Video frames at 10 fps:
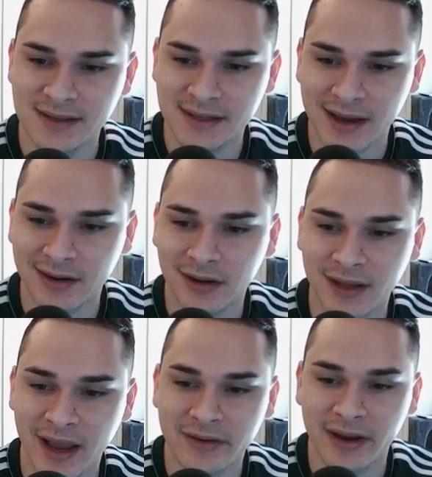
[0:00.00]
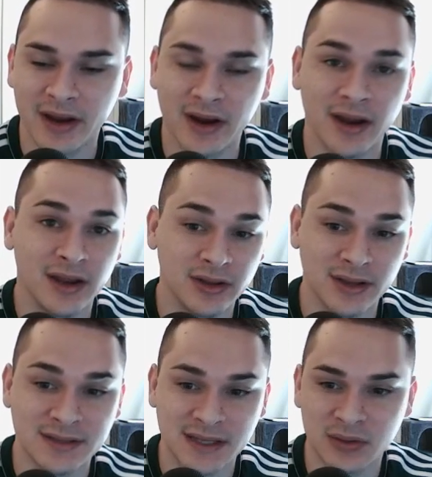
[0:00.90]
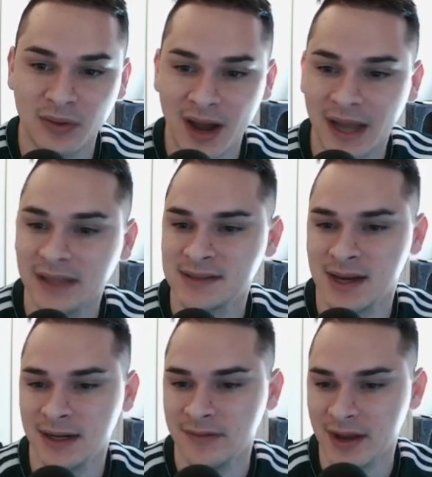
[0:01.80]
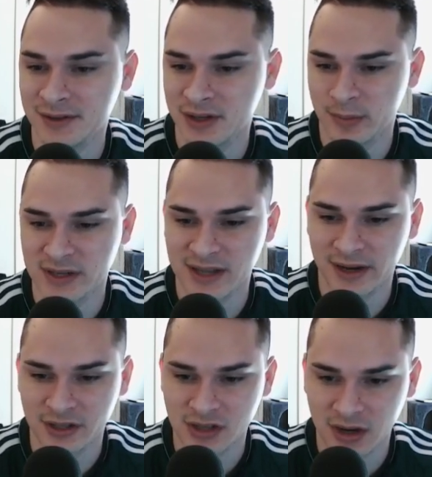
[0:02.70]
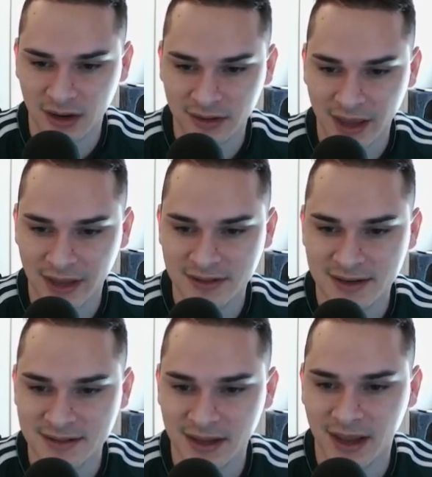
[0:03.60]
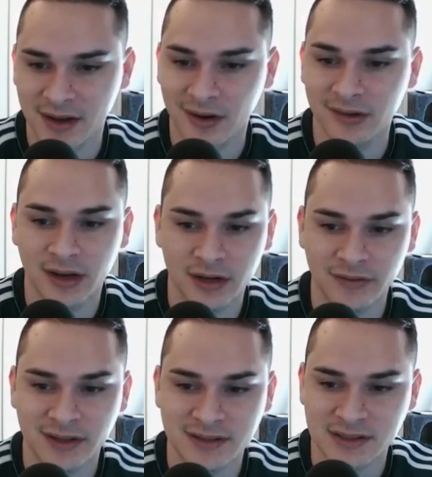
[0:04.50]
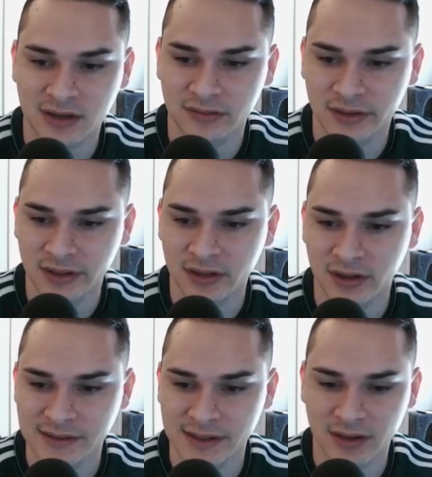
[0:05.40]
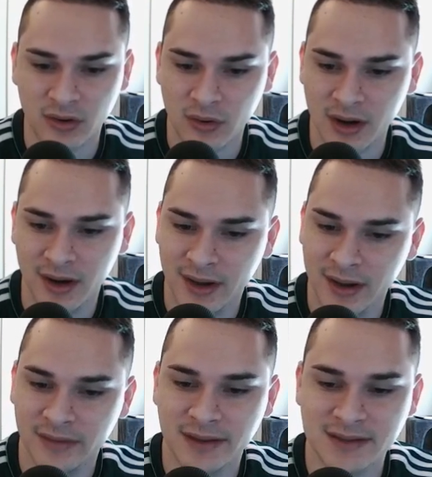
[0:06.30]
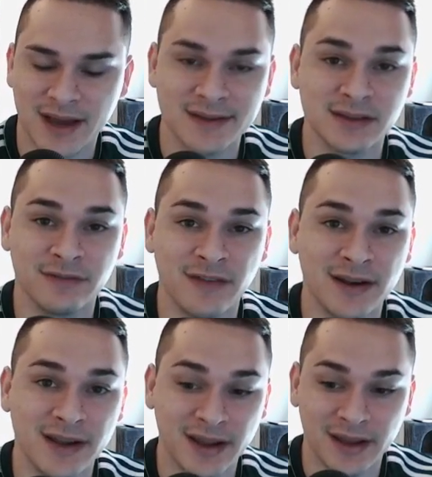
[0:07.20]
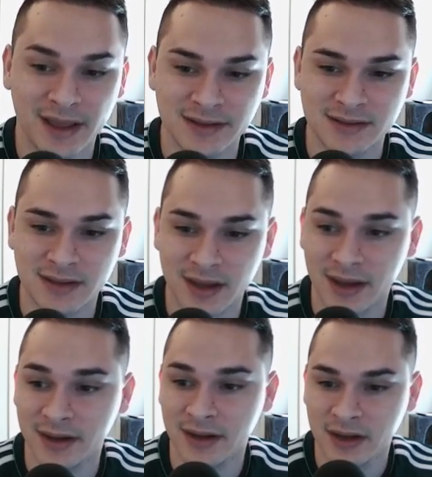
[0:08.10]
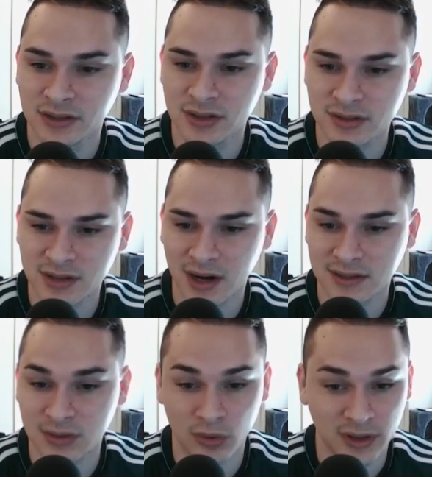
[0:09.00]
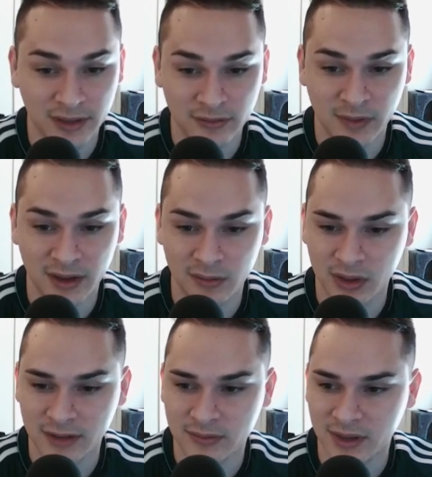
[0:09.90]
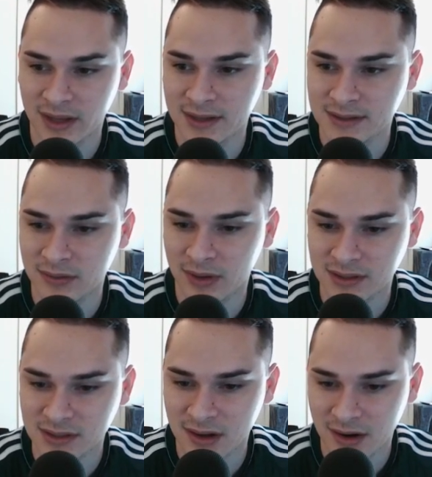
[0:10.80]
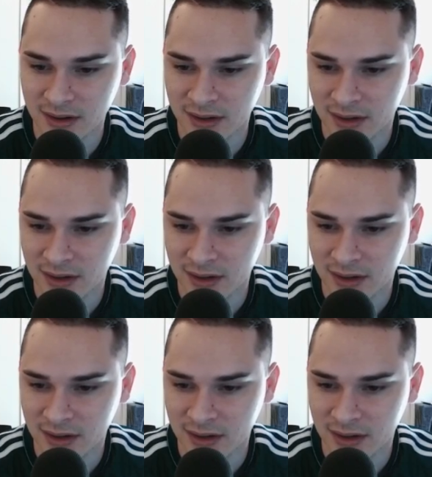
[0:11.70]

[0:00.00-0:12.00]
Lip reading: Town Hall 9 right here, and you can see why. Ton of extra percentage on the edges, and all the air defenses are really close to the core. This guy's defending against a 2-star, so we'll give him it. We'll give him the easy 1-star.